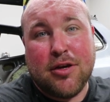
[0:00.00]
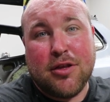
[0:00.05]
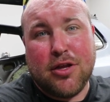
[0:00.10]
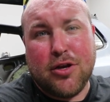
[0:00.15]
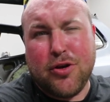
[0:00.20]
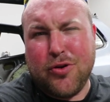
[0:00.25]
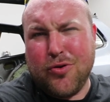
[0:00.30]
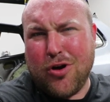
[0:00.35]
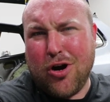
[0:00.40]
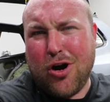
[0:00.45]

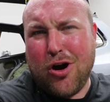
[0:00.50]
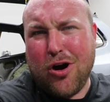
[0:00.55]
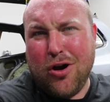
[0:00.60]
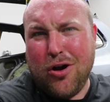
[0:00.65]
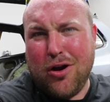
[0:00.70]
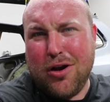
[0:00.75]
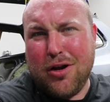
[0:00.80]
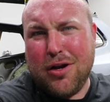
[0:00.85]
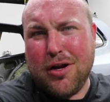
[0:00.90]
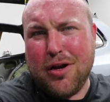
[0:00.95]
the new
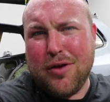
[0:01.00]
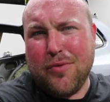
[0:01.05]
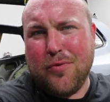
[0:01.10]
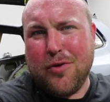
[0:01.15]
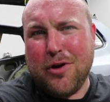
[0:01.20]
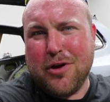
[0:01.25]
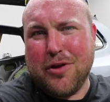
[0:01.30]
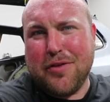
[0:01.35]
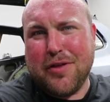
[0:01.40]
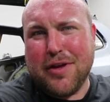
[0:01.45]
car and
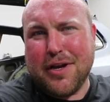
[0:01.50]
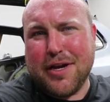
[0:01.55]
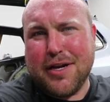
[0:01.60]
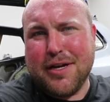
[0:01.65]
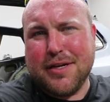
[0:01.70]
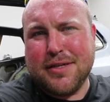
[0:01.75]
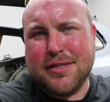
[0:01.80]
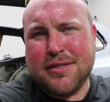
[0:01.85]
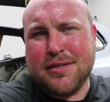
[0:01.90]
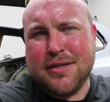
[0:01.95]
what you think it
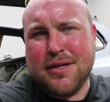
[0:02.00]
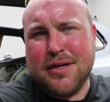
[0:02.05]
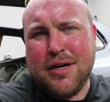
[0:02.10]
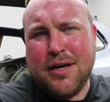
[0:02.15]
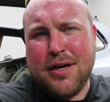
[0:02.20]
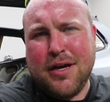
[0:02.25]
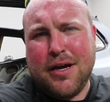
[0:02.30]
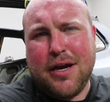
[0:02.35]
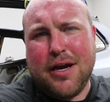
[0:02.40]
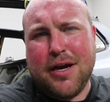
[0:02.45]
is.
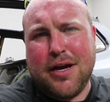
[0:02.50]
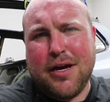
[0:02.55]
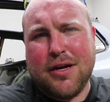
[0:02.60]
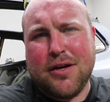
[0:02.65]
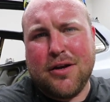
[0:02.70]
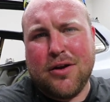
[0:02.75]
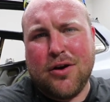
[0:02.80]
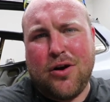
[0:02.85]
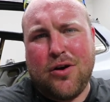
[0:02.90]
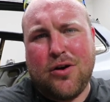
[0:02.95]

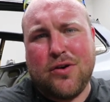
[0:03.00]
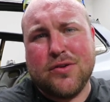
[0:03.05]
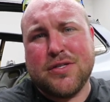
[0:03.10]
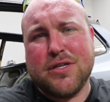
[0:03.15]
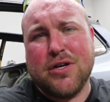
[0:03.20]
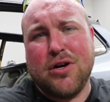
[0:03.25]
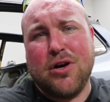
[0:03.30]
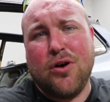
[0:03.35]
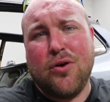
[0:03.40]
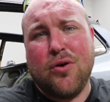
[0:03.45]
And
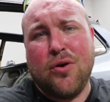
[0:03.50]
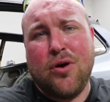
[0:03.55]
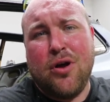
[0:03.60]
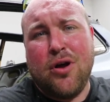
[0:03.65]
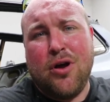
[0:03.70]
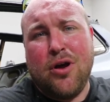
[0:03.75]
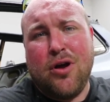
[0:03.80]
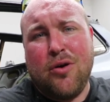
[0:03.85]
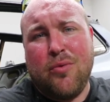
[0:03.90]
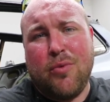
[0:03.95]
also
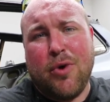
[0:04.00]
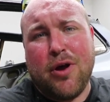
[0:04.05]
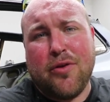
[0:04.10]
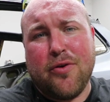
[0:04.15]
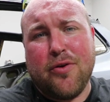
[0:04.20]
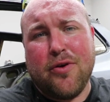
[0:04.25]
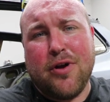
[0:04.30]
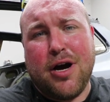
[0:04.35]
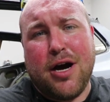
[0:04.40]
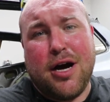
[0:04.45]

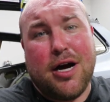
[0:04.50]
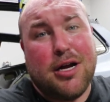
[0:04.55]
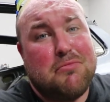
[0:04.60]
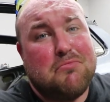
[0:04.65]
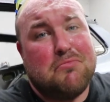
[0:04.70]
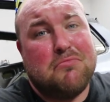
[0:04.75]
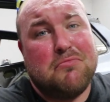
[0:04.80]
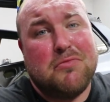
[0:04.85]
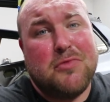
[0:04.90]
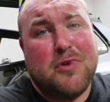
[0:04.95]
whether or
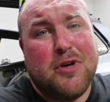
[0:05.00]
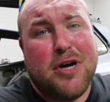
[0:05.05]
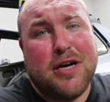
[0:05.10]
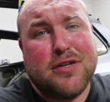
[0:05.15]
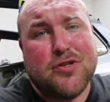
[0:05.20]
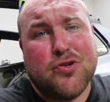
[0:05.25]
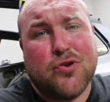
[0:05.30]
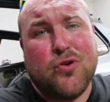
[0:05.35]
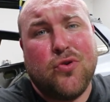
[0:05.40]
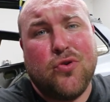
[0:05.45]
not you
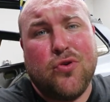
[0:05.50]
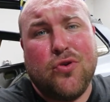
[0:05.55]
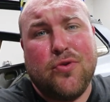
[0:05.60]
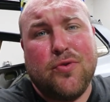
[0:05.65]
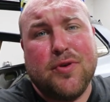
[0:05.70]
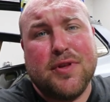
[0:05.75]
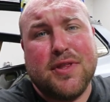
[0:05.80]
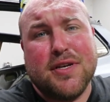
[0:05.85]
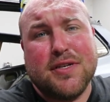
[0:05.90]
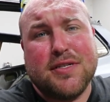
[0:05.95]
guys are
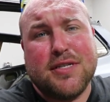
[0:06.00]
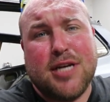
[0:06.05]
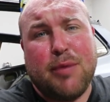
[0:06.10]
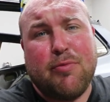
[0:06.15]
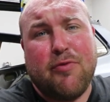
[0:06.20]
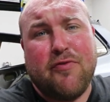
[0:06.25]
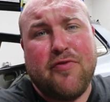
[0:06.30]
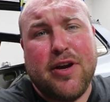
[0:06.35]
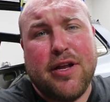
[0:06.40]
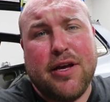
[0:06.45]
cool with this
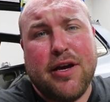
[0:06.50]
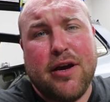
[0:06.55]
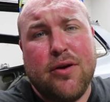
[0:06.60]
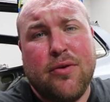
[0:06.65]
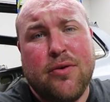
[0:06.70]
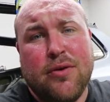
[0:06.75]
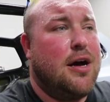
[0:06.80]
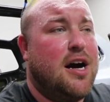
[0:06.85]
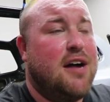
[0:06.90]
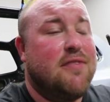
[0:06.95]
type of
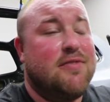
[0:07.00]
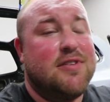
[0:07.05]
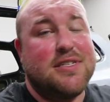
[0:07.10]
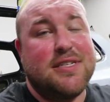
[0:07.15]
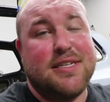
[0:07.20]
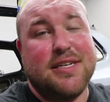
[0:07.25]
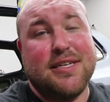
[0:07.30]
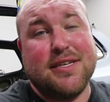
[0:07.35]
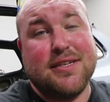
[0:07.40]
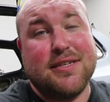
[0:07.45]
video.
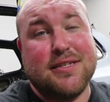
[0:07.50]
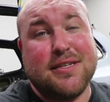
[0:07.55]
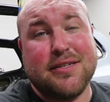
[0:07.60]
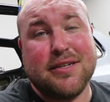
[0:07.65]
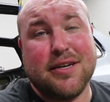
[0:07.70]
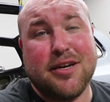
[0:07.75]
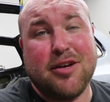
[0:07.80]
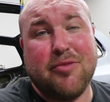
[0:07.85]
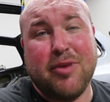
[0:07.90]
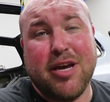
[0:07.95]
Obviously, this
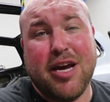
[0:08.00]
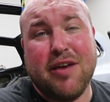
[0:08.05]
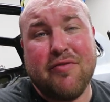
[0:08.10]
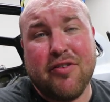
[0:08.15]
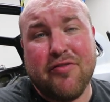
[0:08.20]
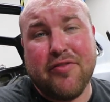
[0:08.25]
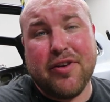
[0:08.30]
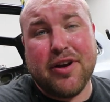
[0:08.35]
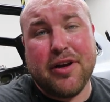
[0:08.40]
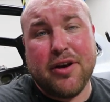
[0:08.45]
isn't gonna be
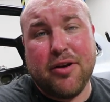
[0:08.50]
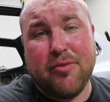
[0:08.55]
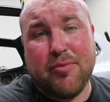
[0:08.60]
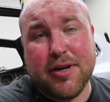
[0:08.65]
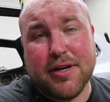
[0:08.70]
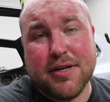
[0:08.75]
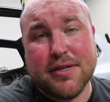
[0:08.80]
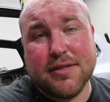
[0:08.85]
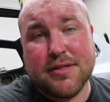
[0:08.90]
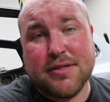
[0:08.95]
every video
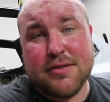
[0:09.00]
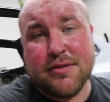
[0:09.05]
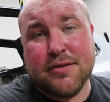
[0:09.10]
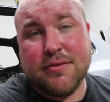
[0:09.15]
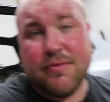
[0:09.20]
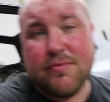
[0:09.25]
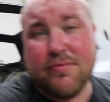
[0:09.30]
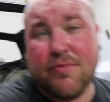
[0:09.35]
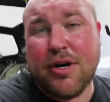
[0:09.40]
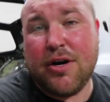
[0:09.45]

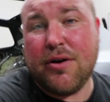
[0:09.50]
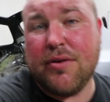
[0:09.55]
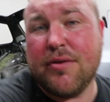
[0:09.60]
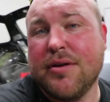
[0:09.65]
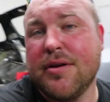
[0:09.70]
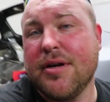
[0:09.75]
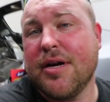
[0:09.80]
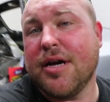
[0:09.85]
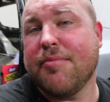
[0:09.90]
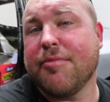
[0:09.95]
because,
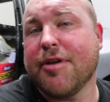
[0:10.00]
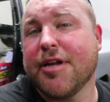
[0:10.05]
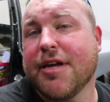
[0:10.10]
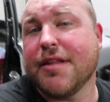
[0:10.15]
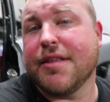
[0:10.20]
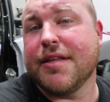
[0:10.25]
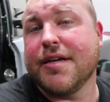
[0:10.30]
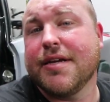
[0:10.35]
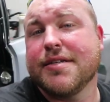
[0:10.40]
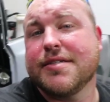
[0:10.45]
well, I'm gonna
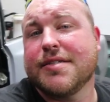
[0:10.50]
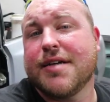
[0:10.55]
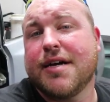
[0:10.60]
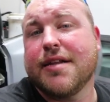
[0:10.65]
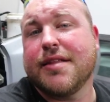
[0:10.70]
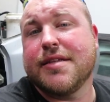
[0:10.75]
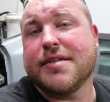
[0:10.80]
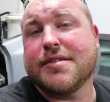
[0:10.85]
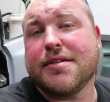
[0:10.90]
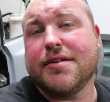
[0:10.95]
get the
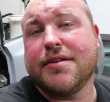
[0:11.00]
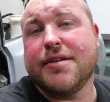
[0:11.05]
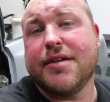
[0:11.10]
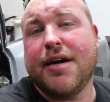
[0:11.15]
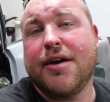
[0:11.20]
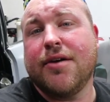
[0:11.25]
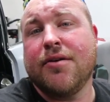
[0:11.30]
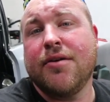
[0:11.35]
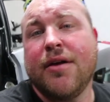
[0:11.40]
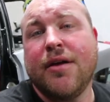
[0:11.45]
inside of this cleaned
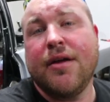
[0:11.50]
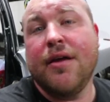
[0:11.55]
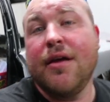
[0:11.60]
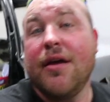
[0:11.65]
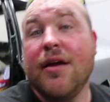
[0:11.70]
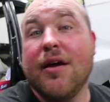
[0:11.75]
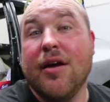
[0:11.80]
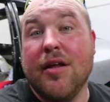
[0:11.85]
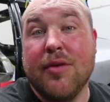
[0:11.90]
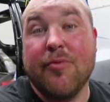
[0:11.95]
out
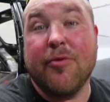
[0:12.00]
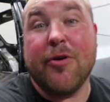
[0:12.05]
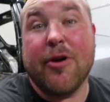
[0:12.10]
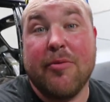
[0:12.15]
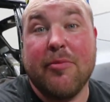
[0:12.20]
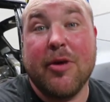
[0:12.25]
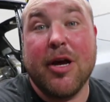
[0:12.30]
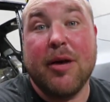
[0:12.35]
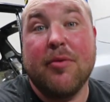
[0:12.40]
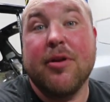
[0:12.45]
and then we're
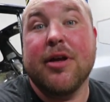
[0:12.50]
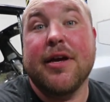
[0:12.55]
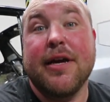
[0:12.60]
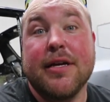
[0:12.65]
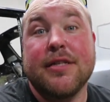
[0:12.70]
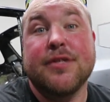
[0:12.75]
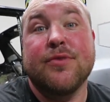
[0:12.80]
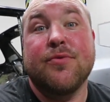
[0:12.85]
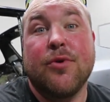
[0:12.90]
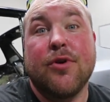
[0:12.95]
gonna be able to
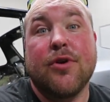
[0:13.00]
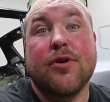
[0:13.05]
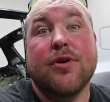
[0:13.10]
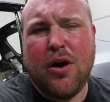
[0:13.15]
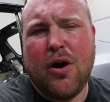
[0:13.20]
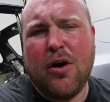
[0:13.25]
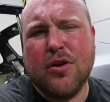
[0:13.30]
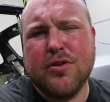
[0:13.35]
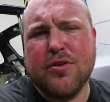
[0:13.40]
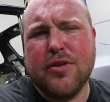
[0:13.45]
get to
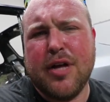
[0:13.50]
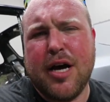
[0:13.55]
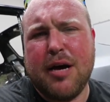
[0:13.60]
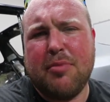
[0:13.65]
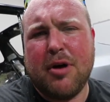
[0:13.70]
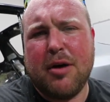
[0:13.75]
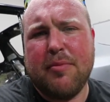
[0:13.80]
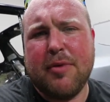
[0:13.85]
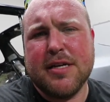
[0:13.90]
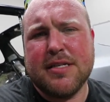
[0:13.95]
work. I'll do
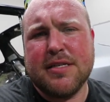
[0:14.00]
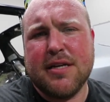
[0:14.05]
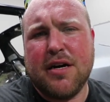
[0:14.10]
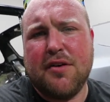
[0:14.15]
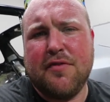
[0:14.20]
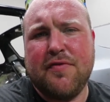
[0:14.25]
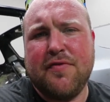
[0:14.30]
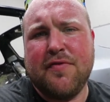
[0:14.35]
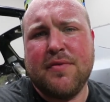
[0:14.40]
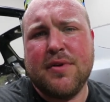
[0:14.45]
that by
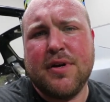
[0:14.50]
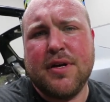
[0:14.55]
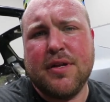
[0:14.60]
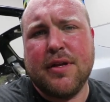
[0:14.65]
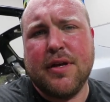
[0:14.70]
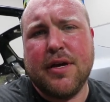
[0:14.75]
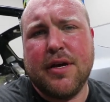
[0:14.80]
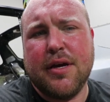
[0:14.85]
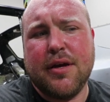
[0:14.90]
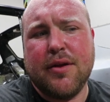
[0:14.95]
myself,
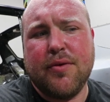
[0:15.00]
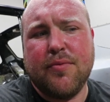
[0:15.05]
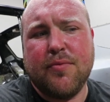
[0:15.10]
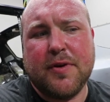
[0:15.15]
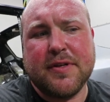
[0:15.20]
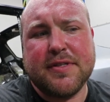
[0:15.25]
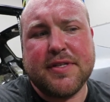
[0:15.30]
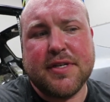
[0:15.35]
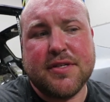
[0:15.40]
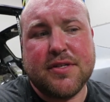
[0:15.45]
and then
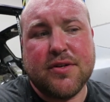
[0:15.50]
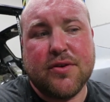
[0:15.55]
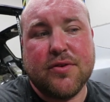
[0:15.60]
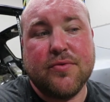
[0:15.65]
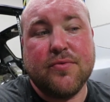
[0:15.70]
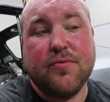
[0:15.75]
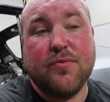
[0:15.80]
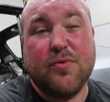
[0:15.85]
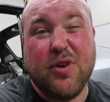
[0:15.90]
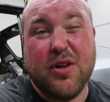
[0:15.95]
once I
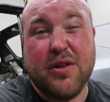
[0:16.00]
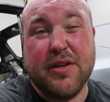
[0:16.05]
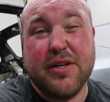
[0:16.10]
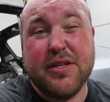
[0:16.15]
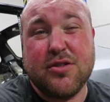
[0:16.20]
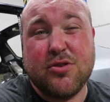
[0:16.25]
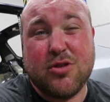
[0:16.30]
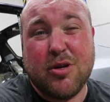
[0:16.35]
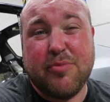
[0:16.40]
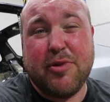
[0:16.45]
start really
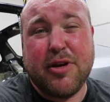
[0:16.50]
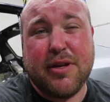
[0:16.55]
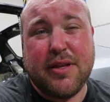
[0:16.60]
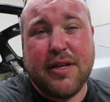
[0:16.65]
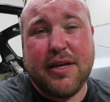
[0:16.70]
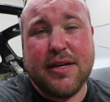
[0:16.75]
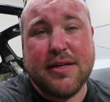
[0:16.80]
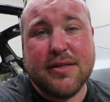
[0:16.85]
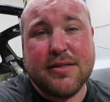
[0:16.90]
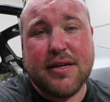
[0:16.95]
stripping
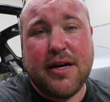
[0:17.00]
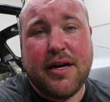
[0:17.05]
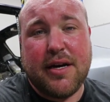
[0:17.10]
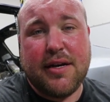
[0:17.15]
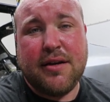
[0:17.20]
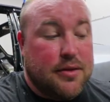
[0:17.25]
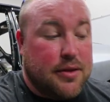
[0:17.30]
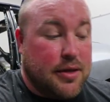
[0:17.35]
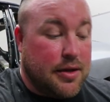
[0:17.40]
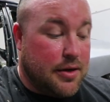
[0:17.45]
the
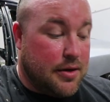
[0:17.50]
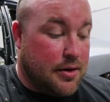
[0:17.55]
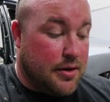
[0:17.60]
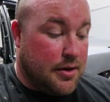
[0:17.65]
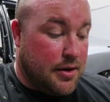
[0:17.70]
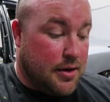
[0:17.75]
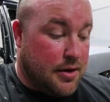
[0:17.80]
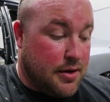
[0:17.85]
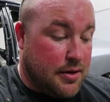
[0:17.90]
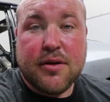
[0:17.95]
inside, then
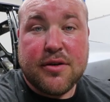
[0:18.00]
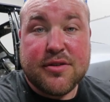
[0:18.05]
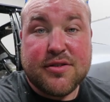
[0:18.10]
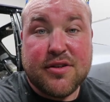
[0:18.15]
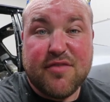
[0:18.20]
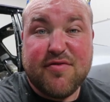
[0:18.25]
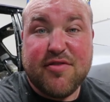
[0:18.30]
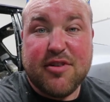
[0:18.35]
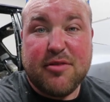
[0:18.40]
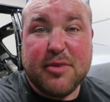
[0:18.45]
I'll
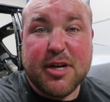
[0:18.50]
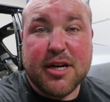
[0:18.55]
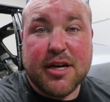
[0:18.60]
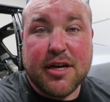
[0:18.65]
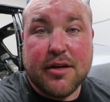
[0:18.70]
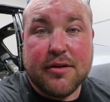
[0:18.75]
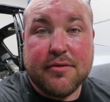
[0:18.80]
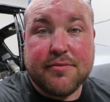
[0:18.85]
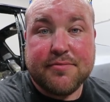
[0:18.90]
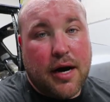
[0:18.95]
start filming
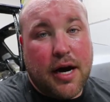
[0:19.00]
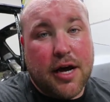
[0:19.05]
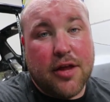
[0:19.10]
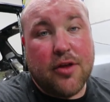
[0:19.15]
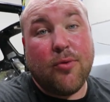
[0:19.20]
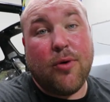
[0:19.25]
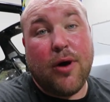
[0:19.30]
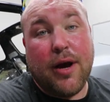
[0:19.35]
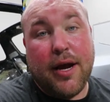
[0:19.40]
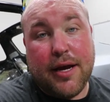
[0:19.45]
again.
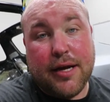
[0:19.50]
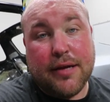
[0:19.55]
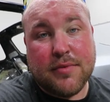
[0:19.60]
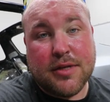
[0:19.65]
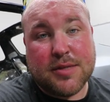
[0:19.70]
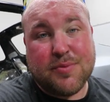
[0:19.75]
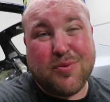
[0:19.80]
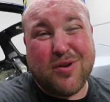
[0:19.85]
Either way, this